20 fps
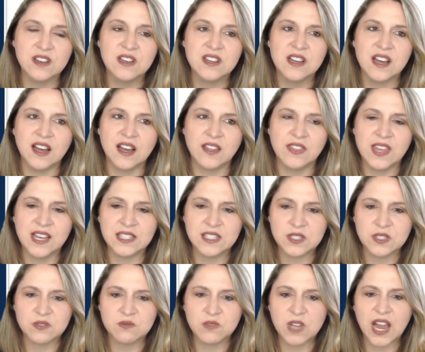That's
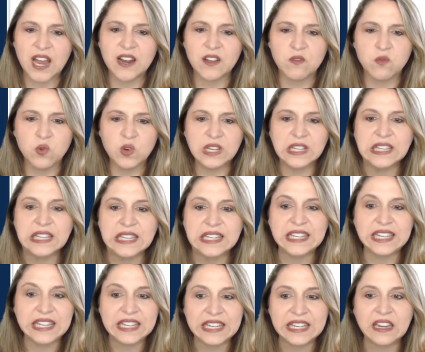kind of really
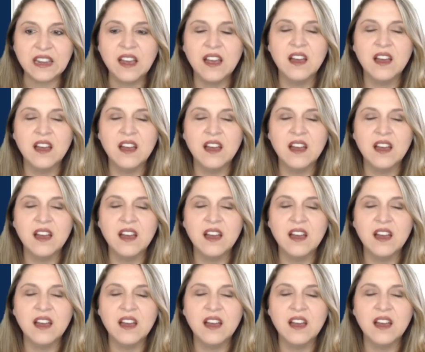key